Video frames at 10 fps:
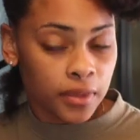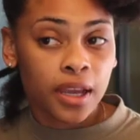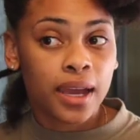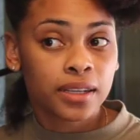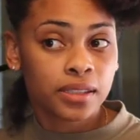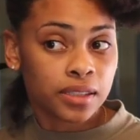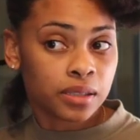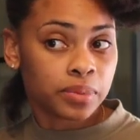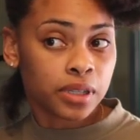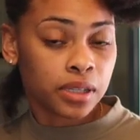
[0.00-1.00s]
I actually
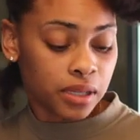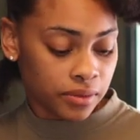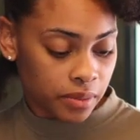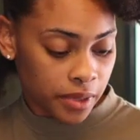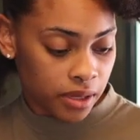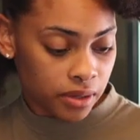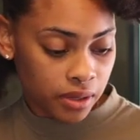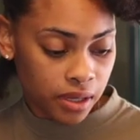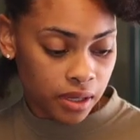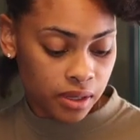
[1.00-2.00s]
should put gloves on my other
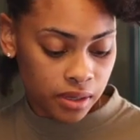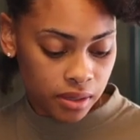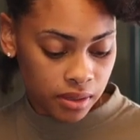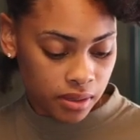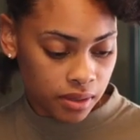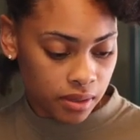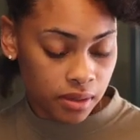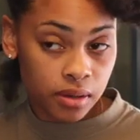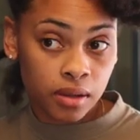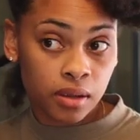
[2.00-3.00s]
hand.
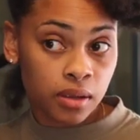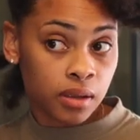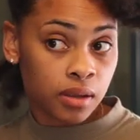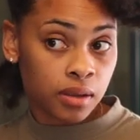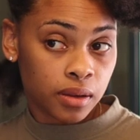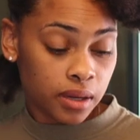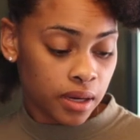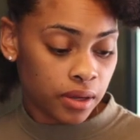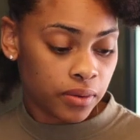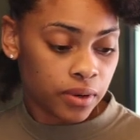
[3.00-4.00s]
That
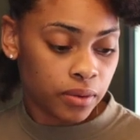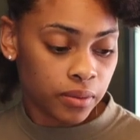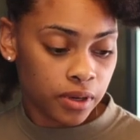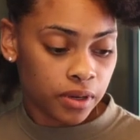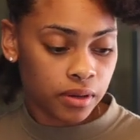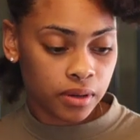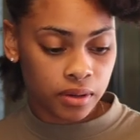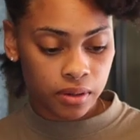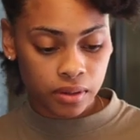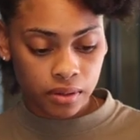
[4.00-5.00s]
ain't going nowhere.
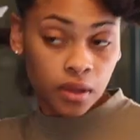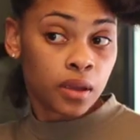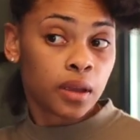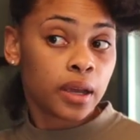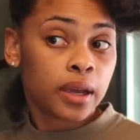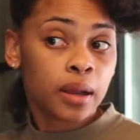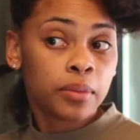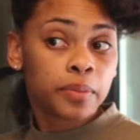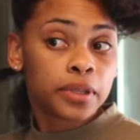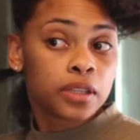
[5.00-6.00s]
And I'm
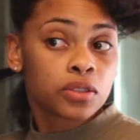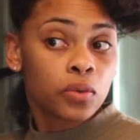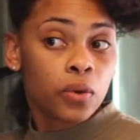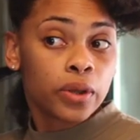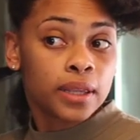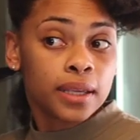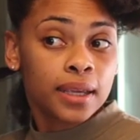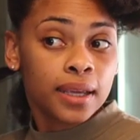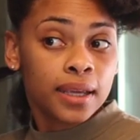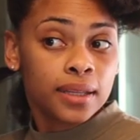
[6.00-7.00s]
gonna put this on
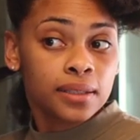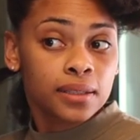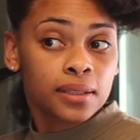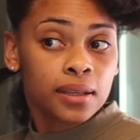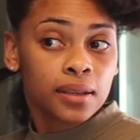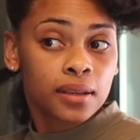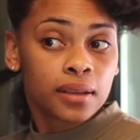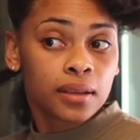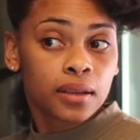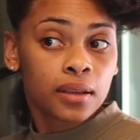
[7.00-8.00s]
the ends,
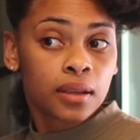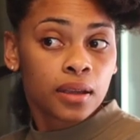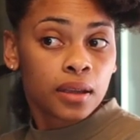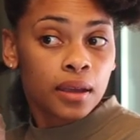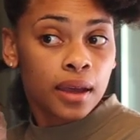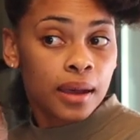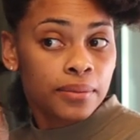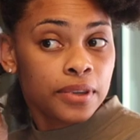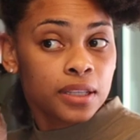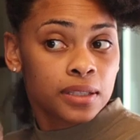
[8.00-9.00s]

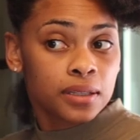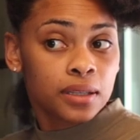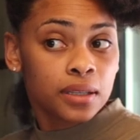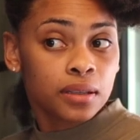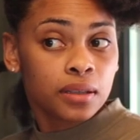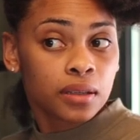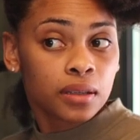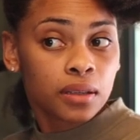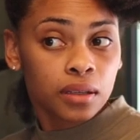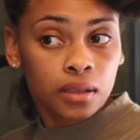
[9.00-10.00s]
obviously.
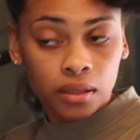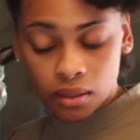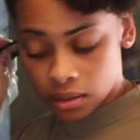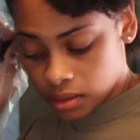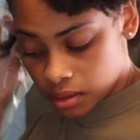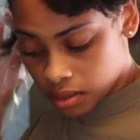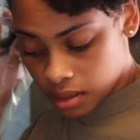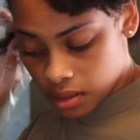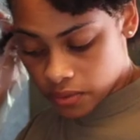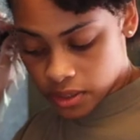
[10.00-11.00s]

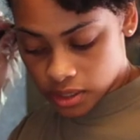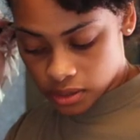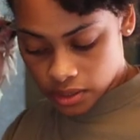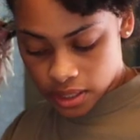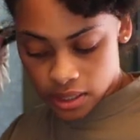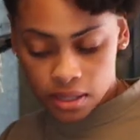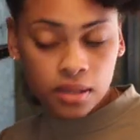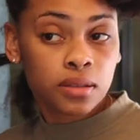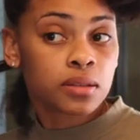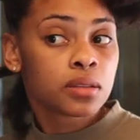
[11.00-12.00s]
I want this on the
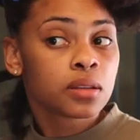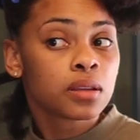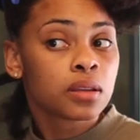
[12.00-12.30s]
ends.